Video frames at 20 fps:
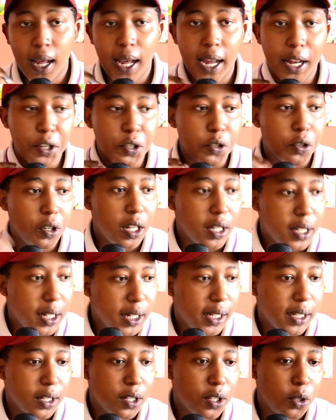And it's going to
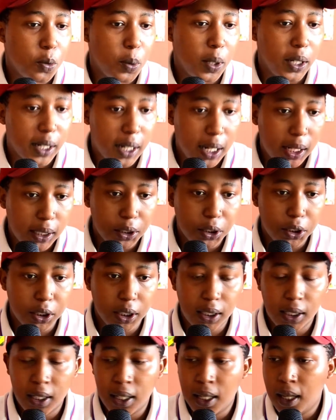take us to a
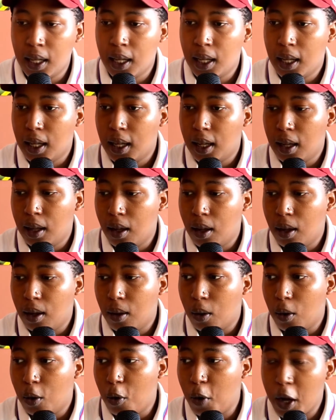culture
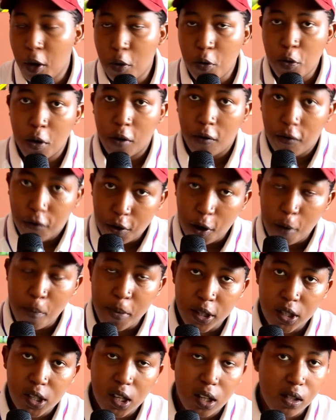where we are from
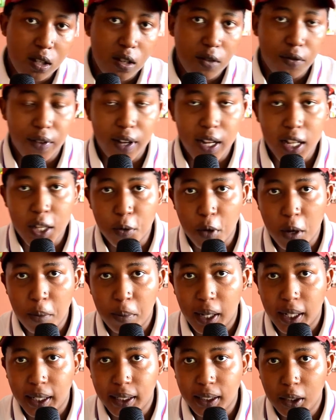as Chelsea fans,
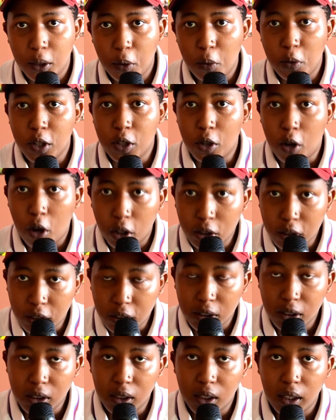whereby we
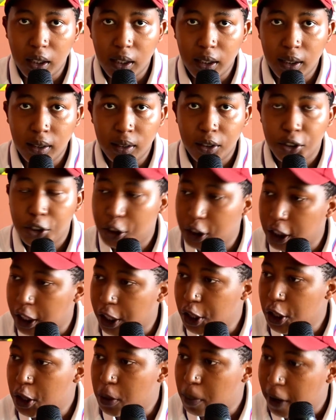constantly
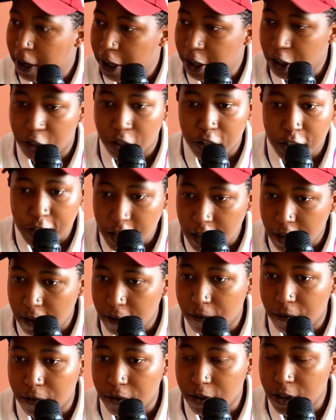change managers
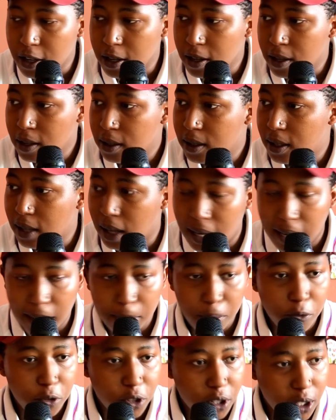every
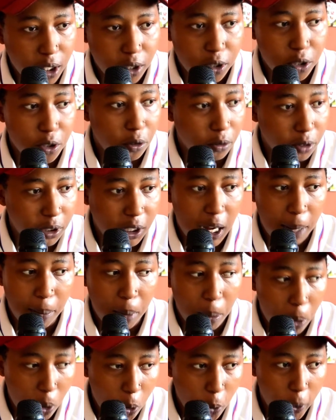time results don't come
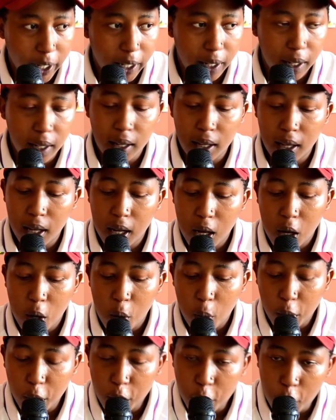our way.
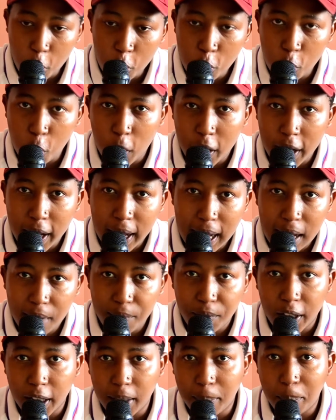We don't want to
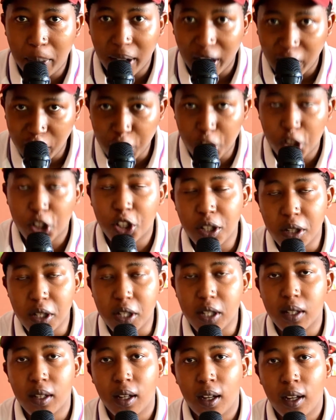have that
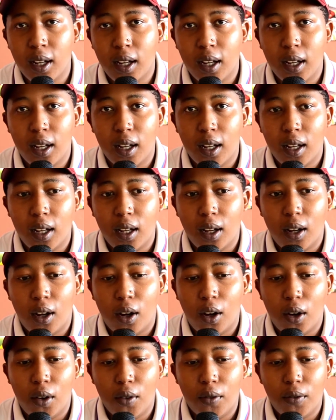patience
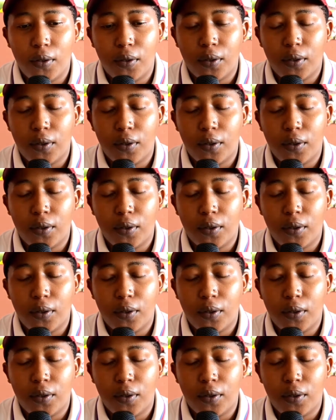of